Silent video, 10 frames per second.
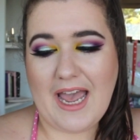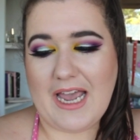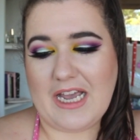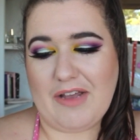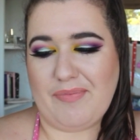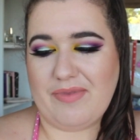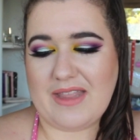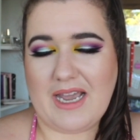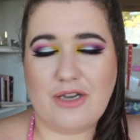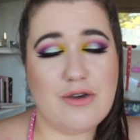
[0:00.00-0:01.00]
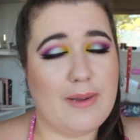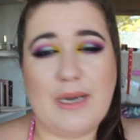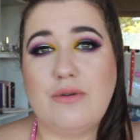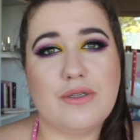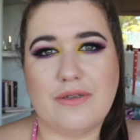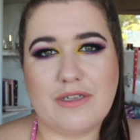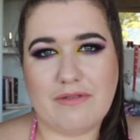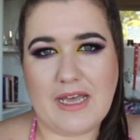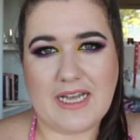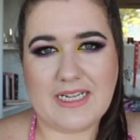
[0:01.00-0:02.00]
They talk about all sorts of
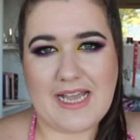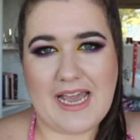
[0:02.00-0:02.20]
things,